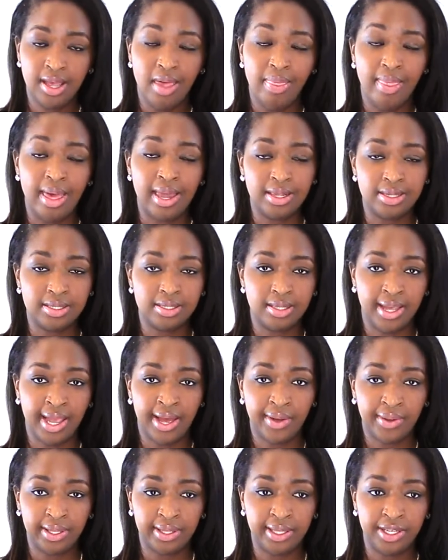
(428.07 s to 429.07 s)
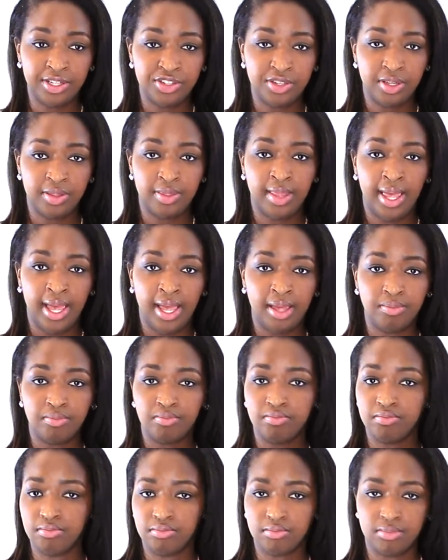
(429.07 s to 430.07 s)
And that is the calculation that
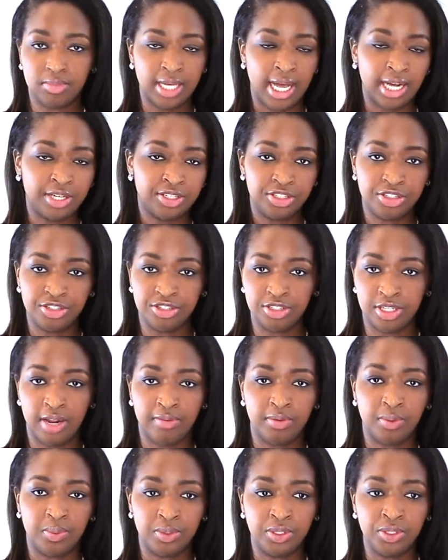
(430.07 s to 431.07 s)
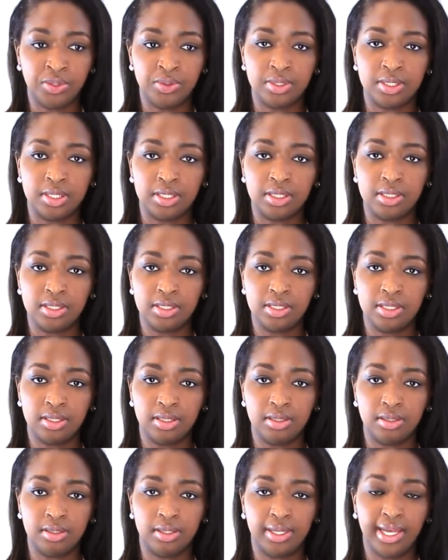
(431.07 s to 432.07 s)
doctors and everyone uses
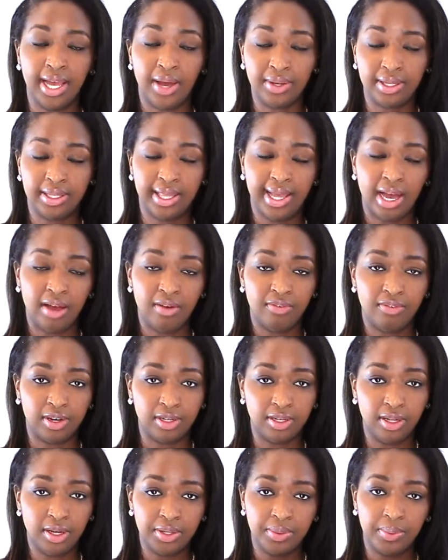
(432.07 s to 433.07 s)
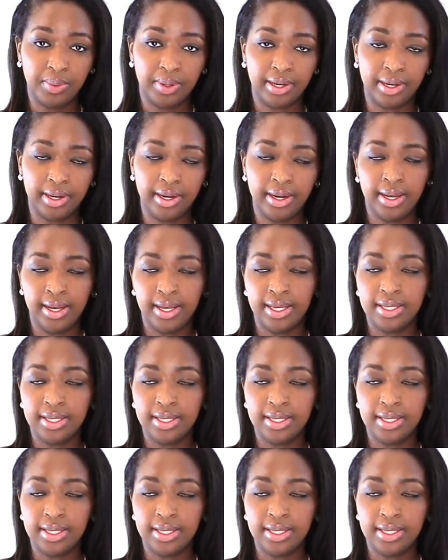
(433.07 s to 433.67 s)
to calculate how far along you are.